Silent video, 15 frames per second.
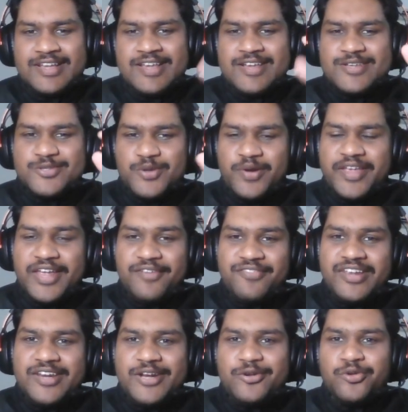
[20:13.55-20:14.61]
So again
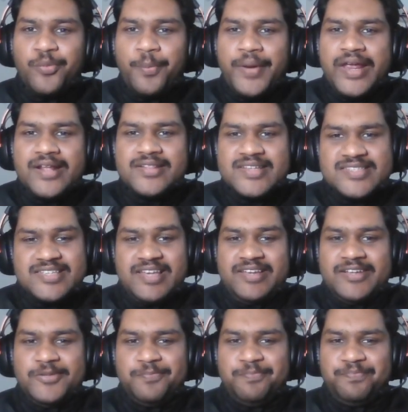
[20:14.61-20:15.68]
we need to break the
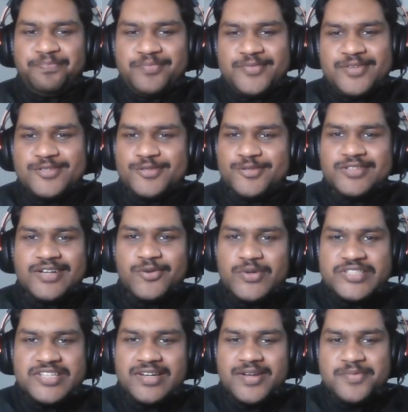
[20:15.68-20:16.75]
cycle. So the
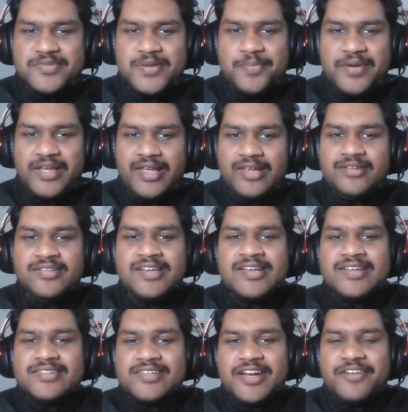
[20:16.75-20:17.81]
question comes up again
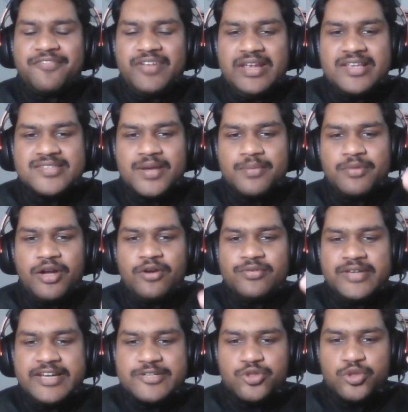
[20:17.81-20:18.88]
that we somehow
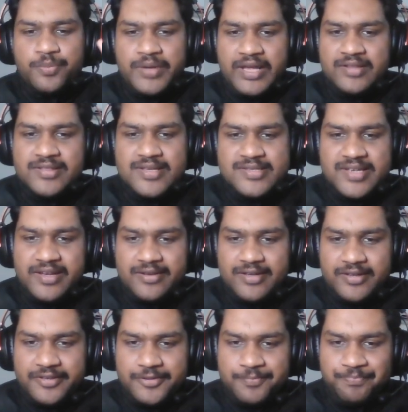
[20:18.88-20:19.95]
needs to break the cycle
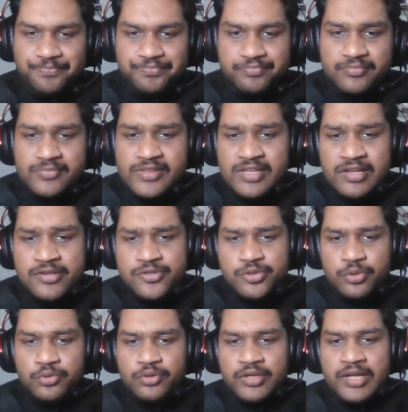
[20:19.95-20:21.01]
here.
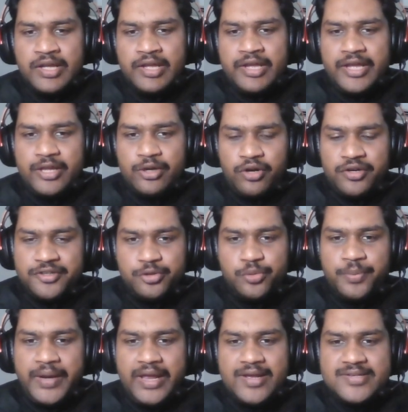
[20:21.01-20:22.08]
So in order to
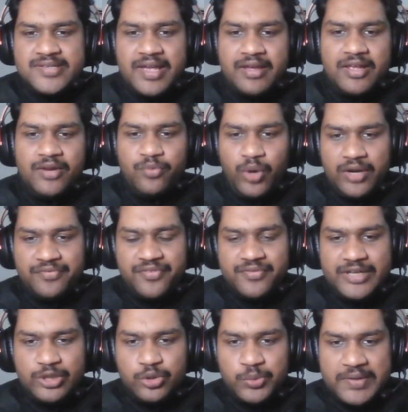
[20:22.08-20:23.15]
break a cycle, what we
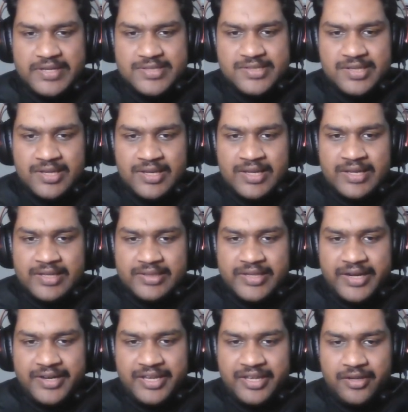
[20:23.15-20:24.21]
will do is
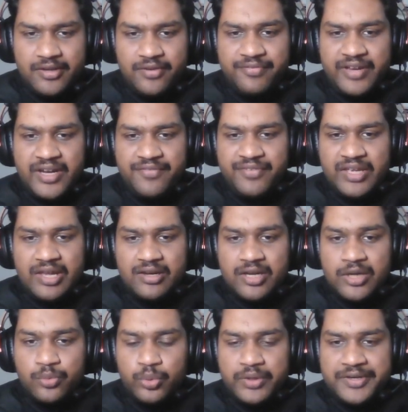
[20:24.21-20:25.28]
that here when we are
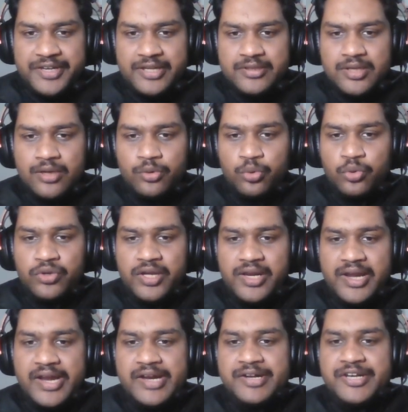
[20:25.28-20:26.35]
converting the owner
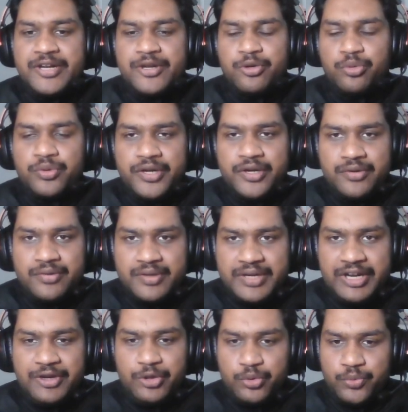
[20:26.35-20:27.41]
entity to
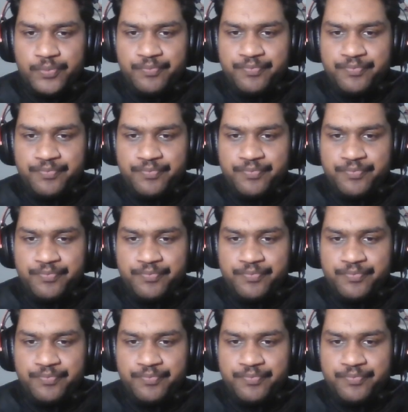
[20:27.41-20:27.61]
DTO,